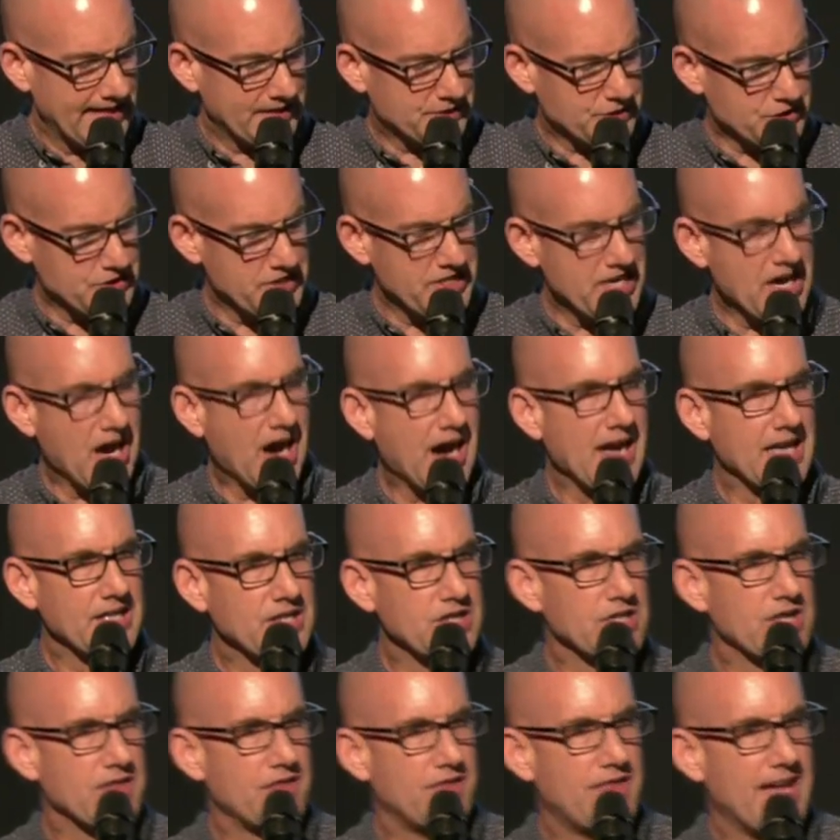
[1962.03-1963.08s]
It's not
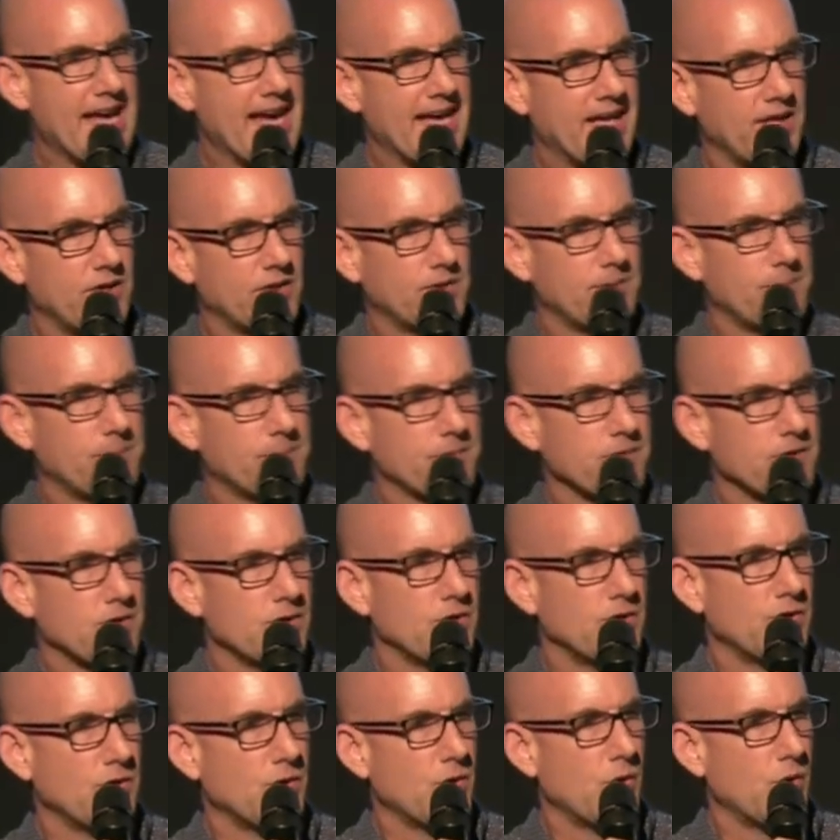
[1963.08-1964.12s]
that
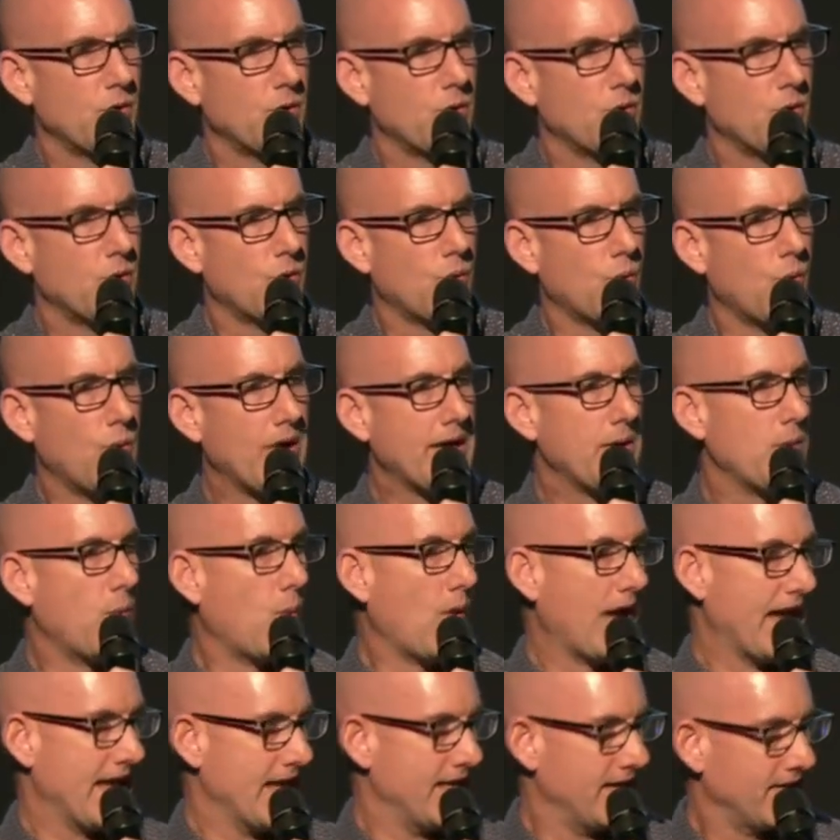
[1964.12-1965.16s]
we
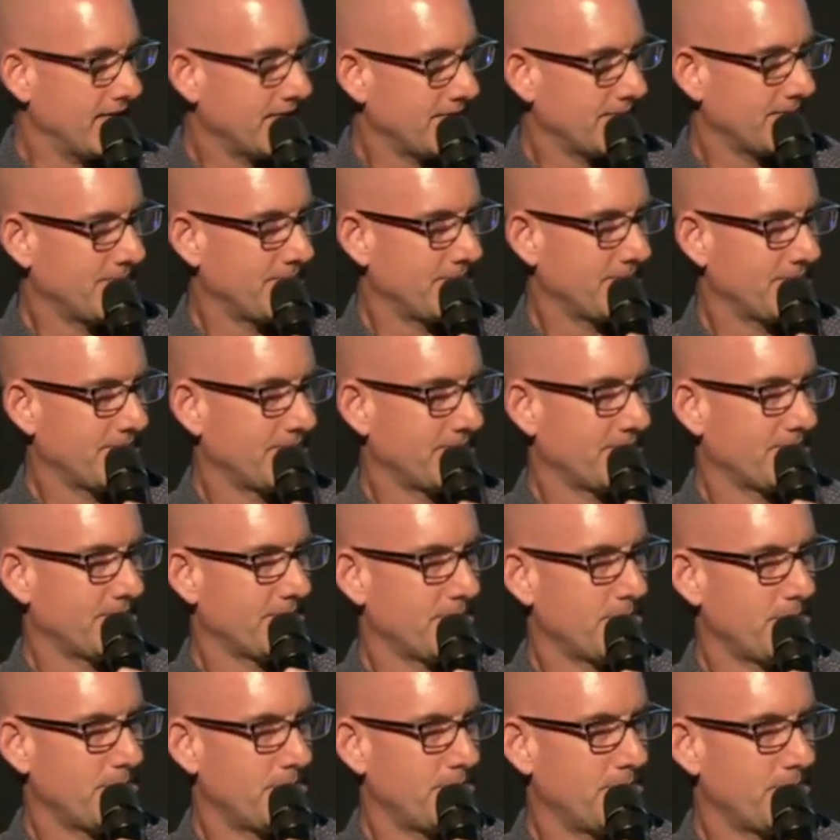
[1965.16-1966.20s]

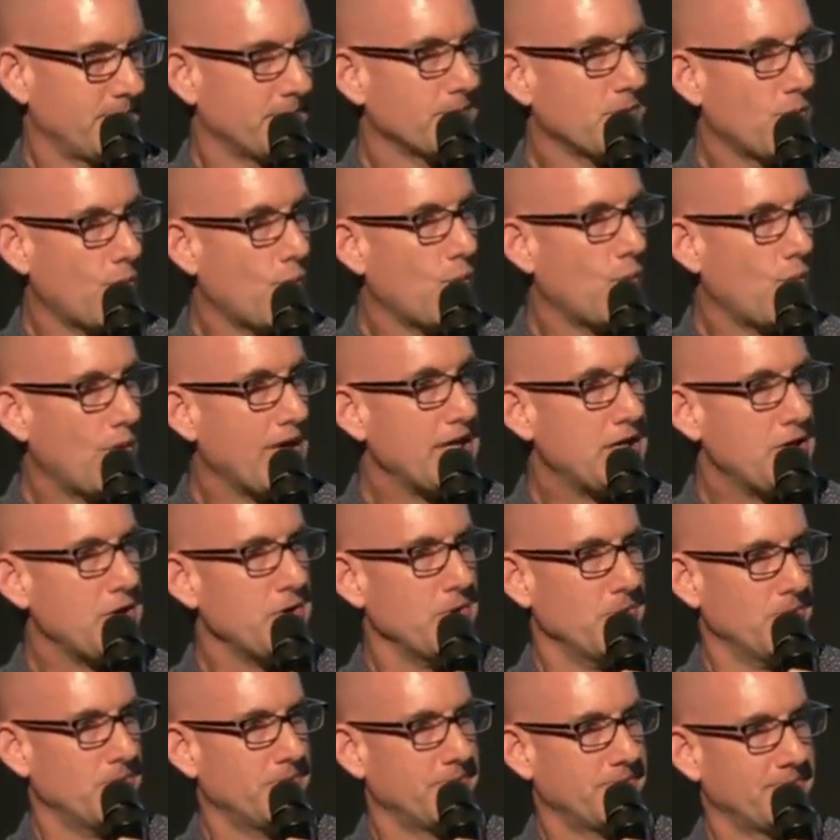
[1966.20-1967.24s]
win, we
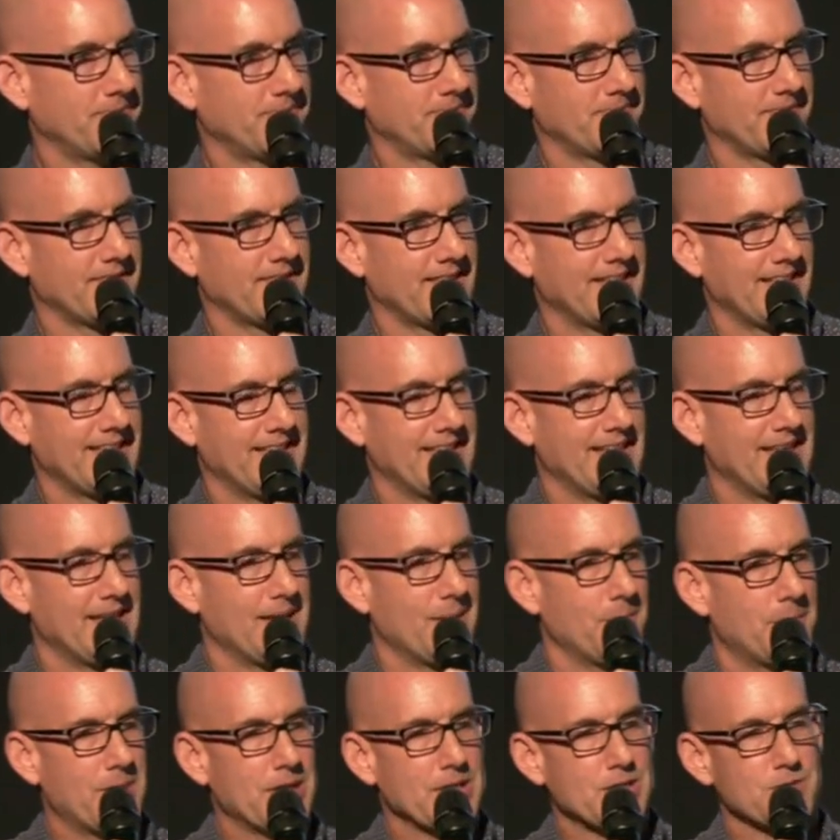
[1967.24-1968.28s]
do,
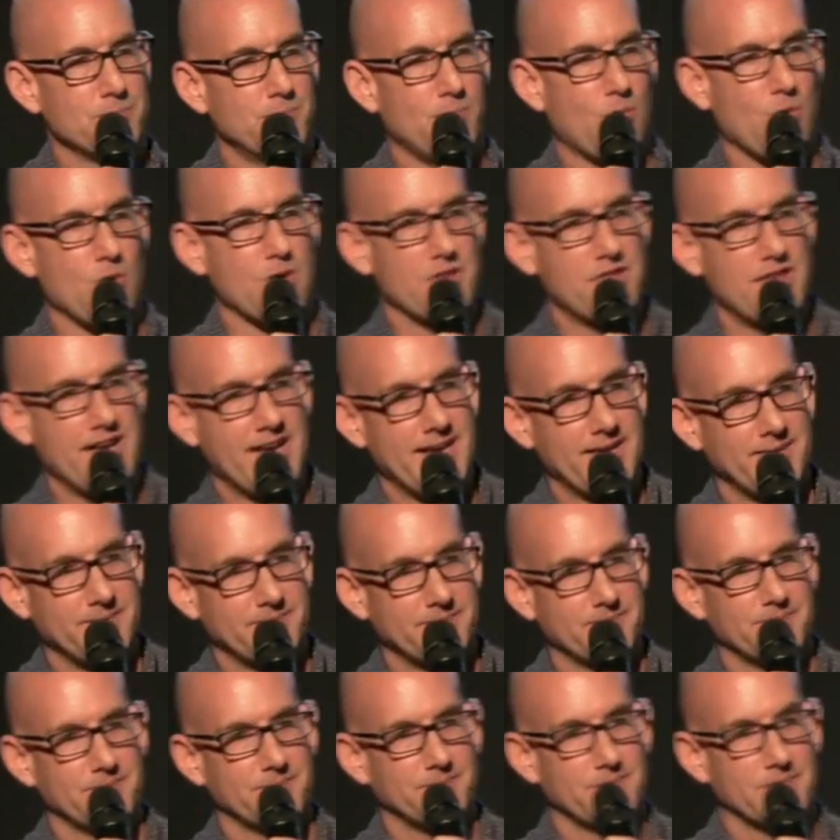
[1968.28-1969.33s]
but it's more that
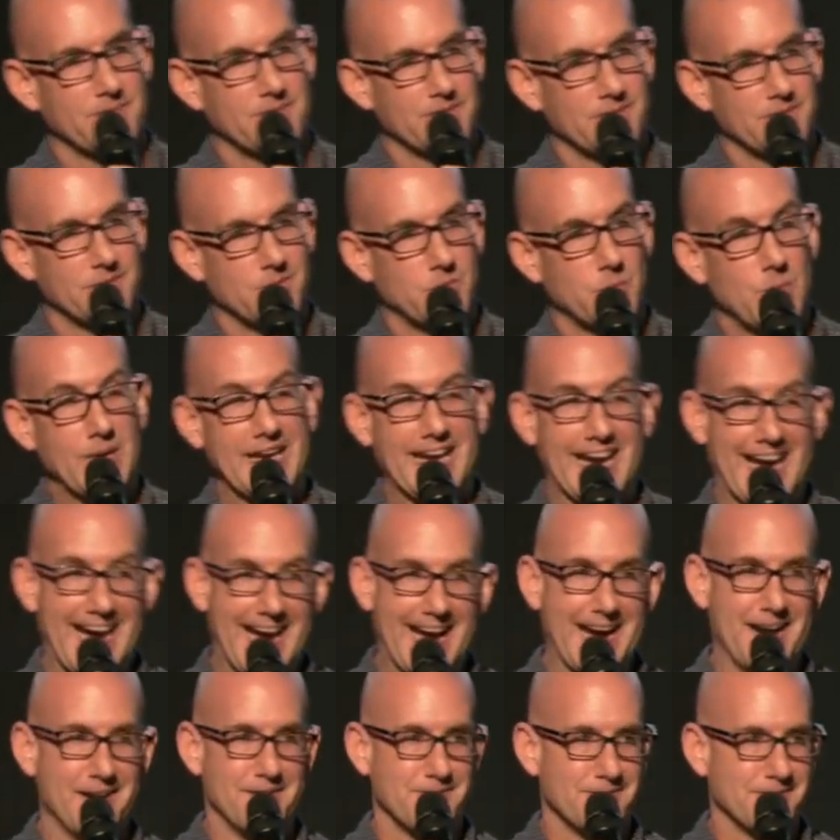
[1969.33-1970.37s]
we
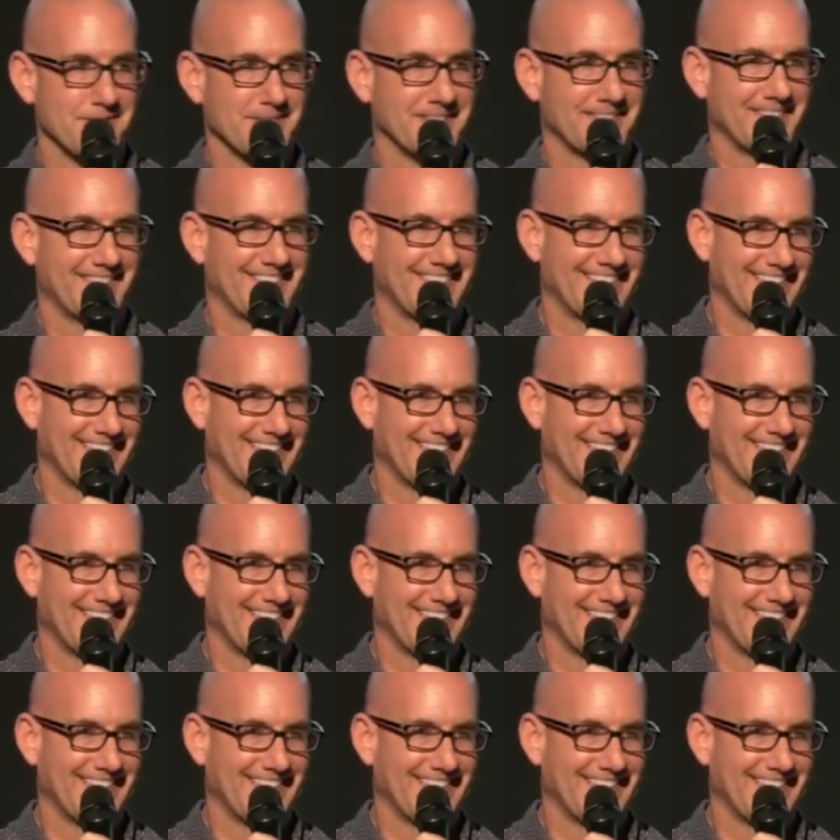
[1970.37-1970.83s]
have.